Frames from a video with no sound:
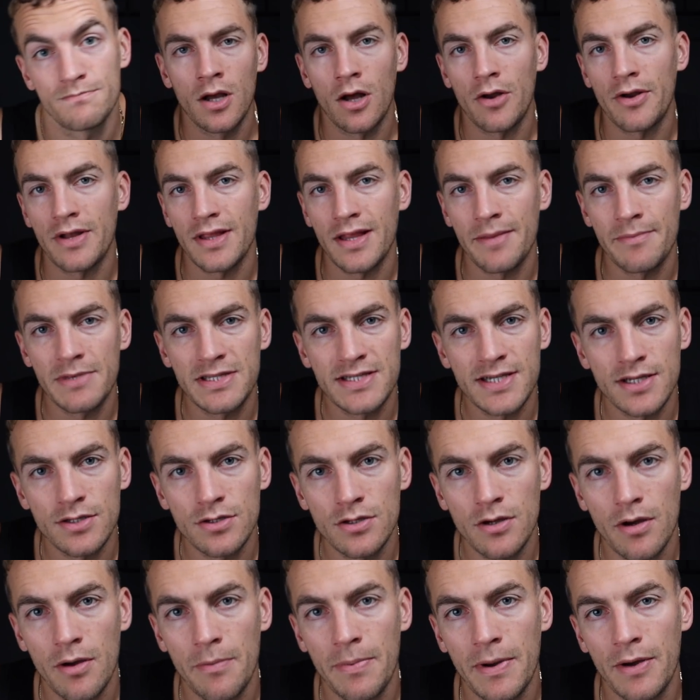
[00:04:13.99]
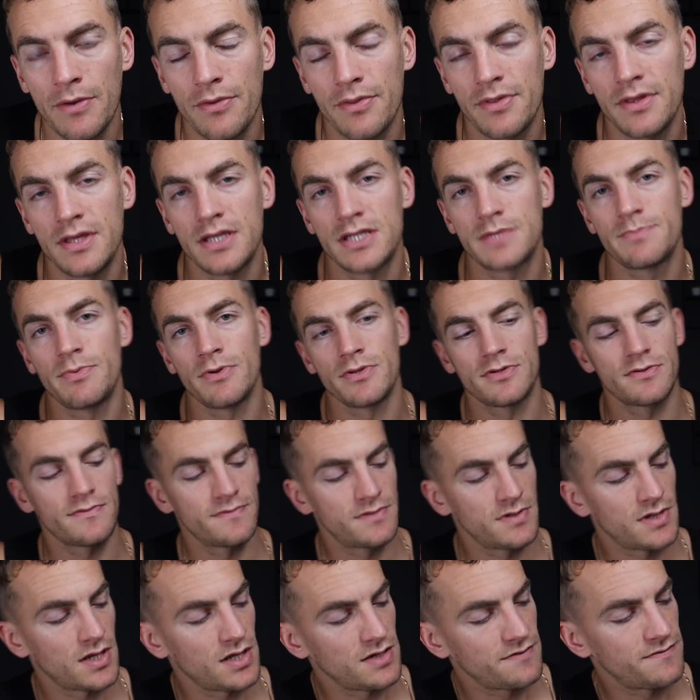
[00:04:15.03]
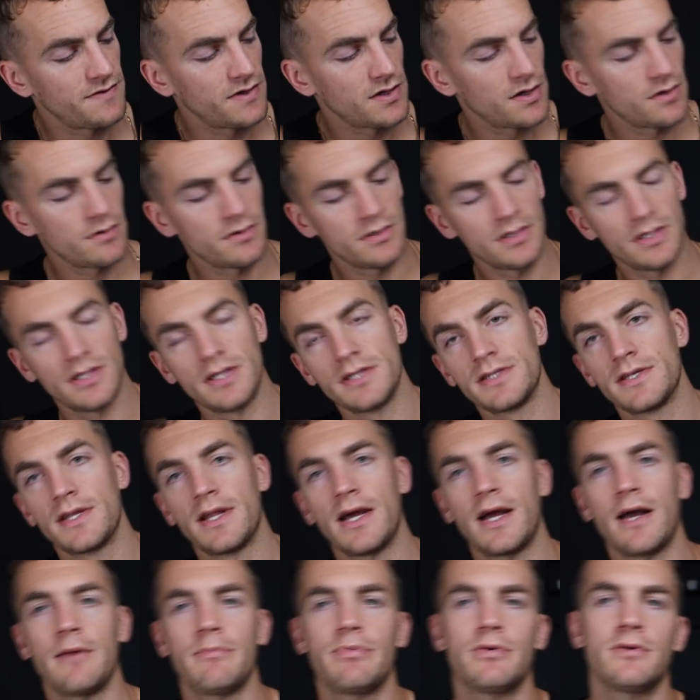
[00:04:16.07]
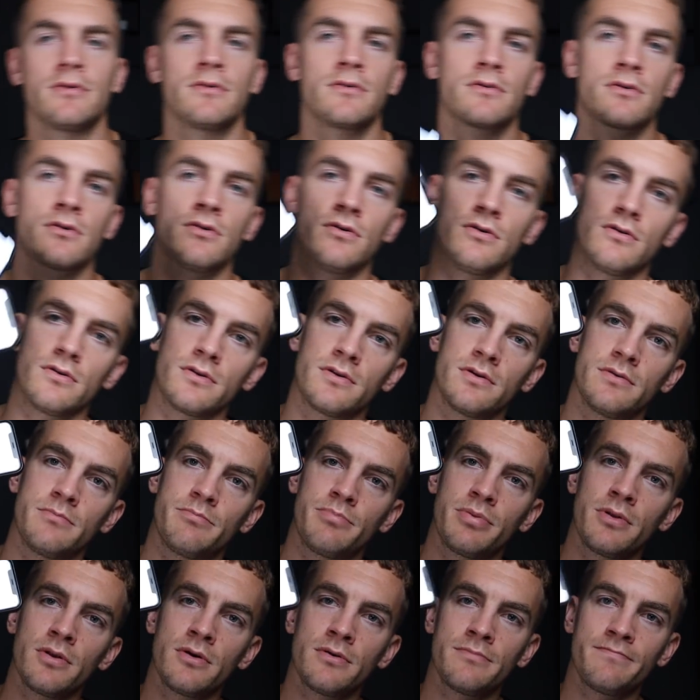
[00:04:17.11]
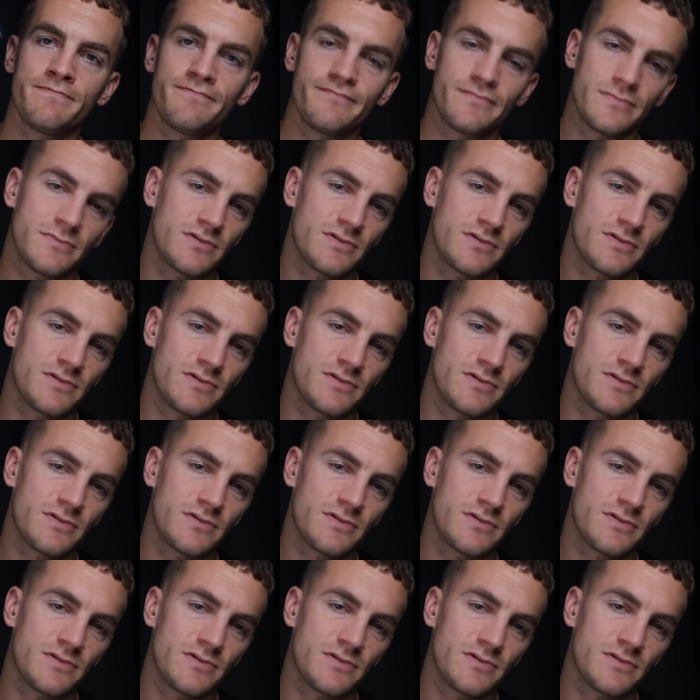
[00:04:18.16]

Alright, let me tell you about the sponsor of today's video. It is an app called Plum.